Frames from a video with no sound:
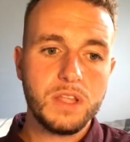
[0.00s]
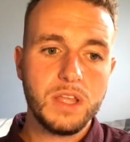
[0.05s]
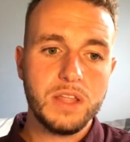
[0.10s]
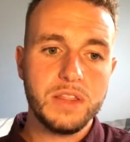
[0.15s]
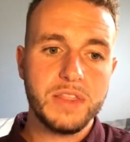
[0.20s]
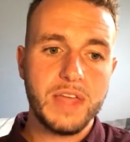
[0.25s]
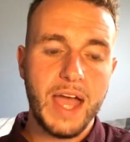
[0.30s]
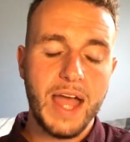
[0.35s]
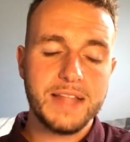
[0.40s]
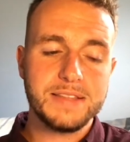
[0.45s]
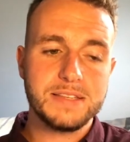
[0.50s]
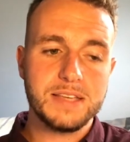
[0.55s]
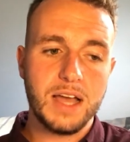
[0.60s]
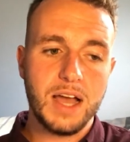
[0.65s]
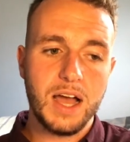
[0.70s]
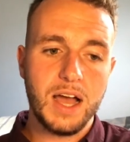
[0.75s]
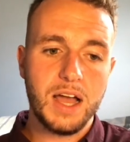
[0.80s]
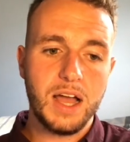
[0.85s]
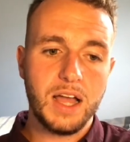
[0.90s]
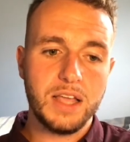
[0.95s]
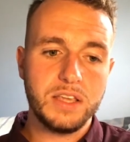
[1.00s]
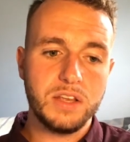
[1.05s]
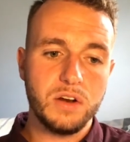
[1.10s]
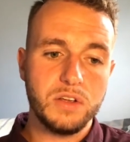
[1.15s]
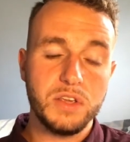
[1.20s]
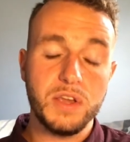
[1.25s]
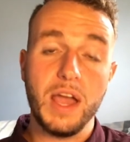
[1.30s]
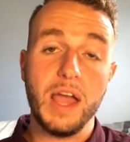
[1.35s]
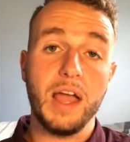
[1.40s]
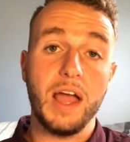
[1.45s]
that,
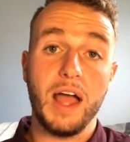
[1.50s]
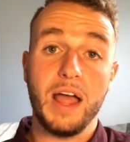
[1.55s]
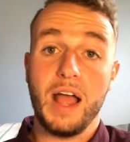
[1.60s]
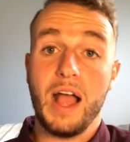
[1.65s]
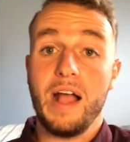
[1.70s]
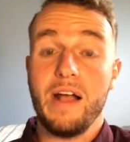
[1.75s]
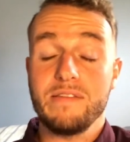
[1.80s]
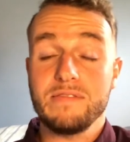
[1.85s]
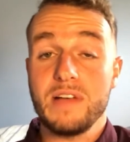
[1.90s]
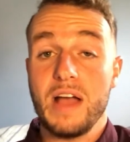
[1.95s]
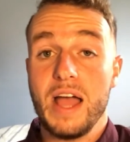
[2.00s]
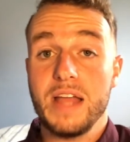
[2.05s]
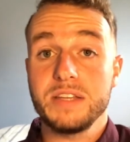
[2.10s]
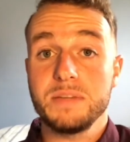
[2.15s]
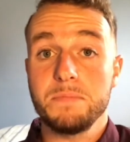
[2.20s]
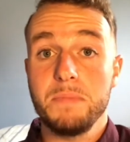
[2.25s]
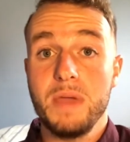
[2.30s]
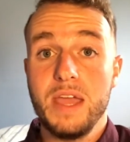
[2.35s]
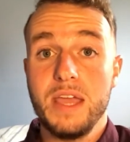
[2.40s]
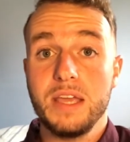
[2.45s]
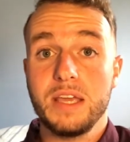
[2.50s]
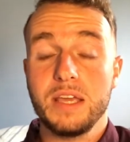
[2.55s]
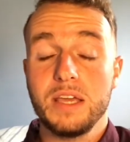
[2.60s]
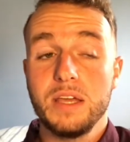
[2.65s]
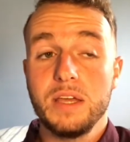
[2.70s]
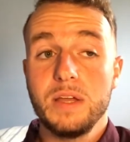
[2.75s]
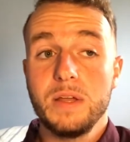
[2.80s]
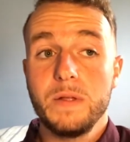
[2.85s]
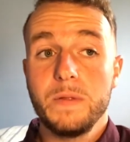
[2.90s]
I have had to make,